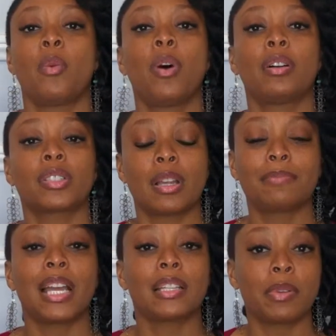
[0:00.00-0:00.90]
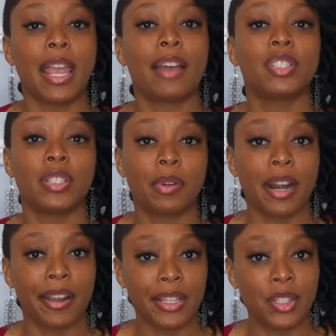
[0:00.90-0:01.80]
Well, sometimes we have to deal with
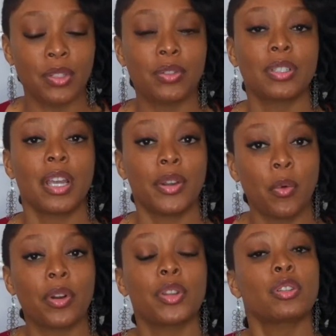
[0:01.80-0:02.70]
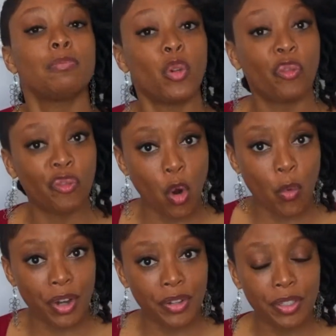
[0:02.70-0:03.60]
our issues in order to move
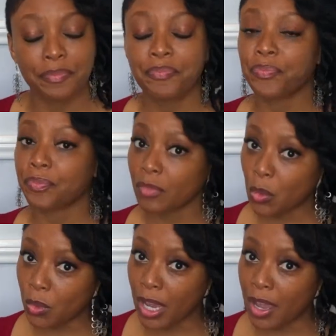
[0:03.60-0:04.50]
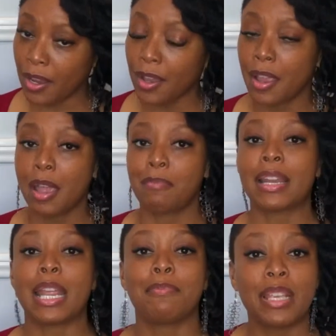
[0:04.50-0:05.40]
forward. Okay? My
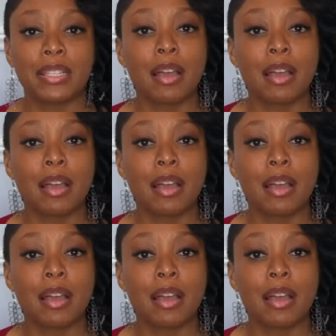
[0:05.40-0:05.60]
name is